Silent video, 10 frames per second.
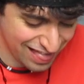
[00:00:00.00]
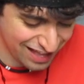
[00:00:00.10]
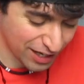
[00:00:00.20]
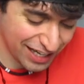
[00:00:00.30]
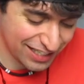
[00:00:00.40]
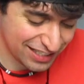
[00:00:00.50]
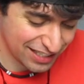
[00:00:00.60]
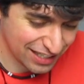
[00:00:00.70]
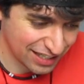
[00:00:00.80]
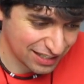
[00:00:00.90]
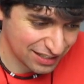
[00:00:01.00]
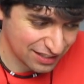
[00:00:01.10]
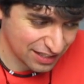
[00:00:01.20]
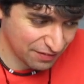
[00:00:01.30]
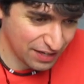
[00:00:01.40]
What? Yeah.
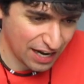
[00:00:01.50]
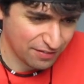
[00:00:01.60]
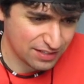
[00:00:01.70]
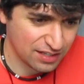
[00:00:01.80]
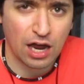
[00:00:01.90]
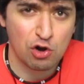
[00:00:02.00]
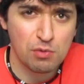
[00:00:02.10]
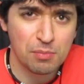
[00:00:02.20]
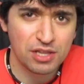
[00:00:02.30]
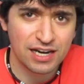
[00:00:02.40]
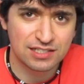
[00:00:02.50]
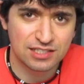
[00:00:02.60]
Did he even have it? I remember that his